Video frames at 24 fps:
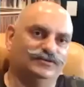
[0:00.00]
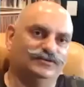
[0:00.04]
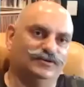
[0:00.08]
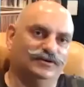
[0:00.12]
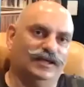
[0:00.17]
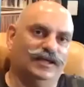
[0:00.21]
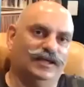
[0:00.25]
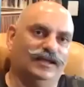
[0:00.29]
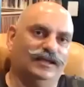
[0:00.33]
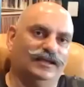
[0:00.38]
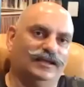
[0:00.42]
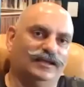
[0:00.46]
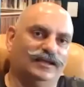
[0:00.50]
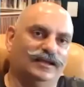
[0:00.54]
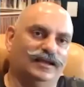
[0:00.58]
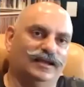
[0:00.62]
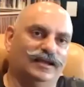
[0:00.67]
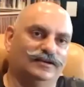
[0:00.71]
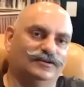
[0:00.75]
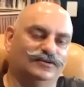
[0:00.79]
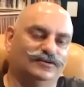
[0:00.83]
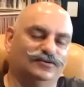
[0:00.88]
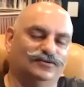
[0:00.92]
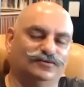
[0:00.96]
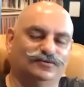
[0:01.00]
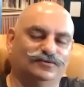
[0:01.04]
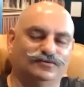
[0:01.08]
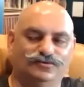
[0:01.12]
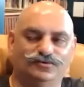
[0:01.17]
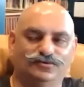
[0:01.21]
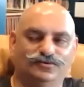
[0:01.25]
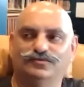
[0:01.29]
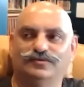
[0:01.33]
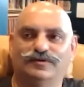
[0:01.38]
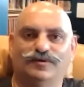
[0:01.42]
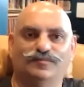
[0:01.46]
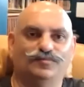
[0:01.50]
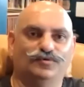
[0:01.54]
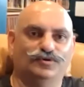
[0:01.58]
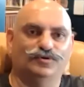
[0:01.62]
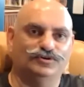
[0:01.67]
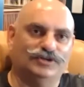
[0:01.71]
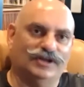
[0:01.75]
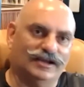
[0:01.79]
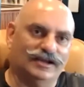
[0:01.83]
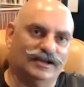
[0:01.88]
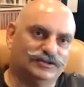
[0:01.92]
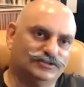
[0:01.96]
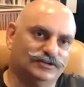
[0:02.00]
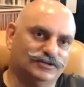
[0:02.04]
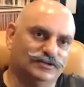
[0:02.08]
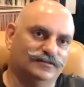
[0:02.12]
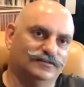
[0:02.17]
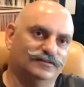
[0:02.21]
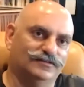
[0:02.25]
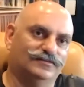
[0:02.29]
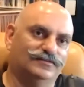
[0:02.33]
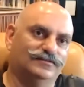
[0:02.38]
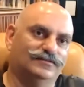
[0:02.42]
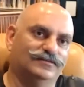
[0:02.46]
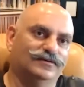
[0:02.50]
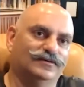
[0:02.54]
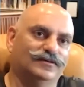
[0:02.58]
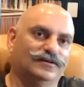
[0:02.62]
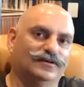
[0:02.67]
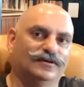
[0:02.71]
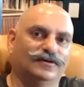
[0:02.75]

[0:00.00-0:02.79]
today and you do some projections